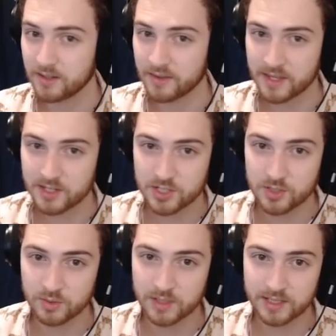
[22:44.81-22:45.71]
This
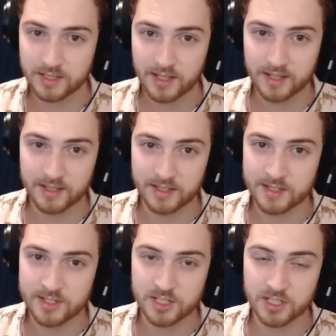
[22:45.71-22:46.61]
unit
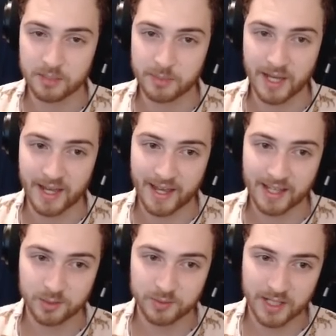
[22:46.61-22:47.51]
is going to be a
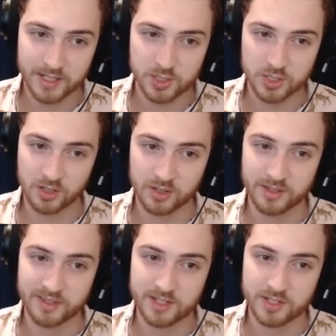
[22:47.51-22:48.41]
hell of a lot stronger
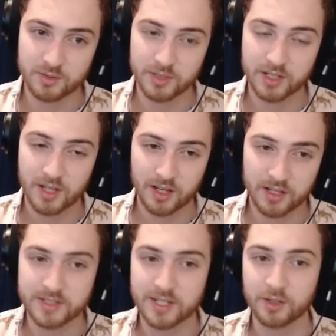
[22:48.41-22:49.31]
than this unit
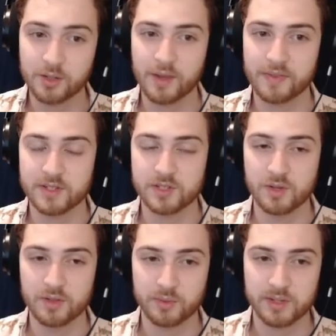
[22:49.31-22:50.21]
until you get this
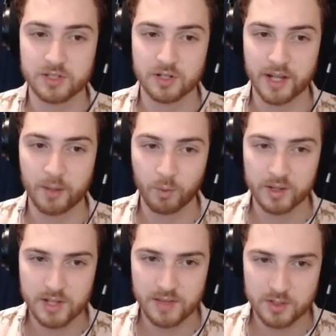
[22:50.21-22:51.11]
unit 3-star. And
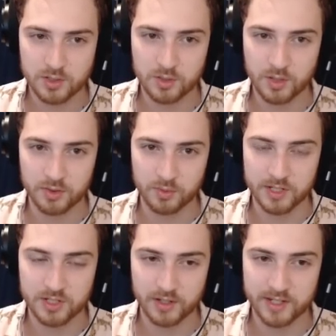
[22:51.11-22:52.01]
once you get this unit
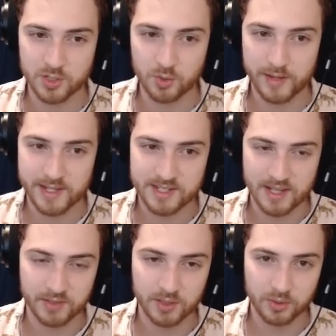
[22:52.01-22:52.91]
3-star, it's a
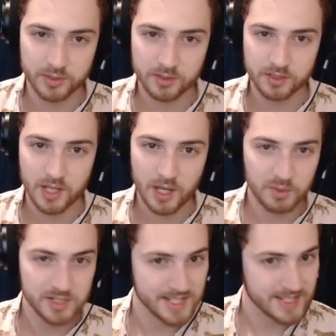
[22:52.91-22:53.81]
27 gold unit,
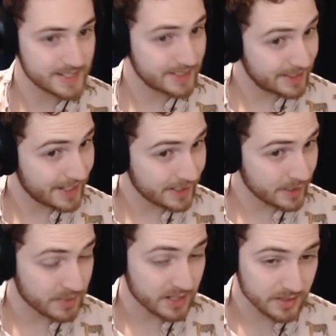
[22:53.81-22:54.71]
which is slightly
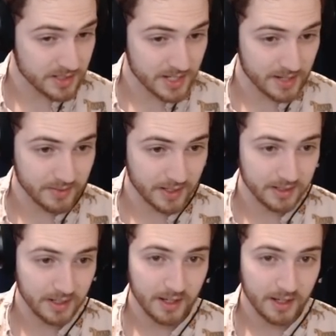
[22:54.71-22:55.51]
better than Syphon.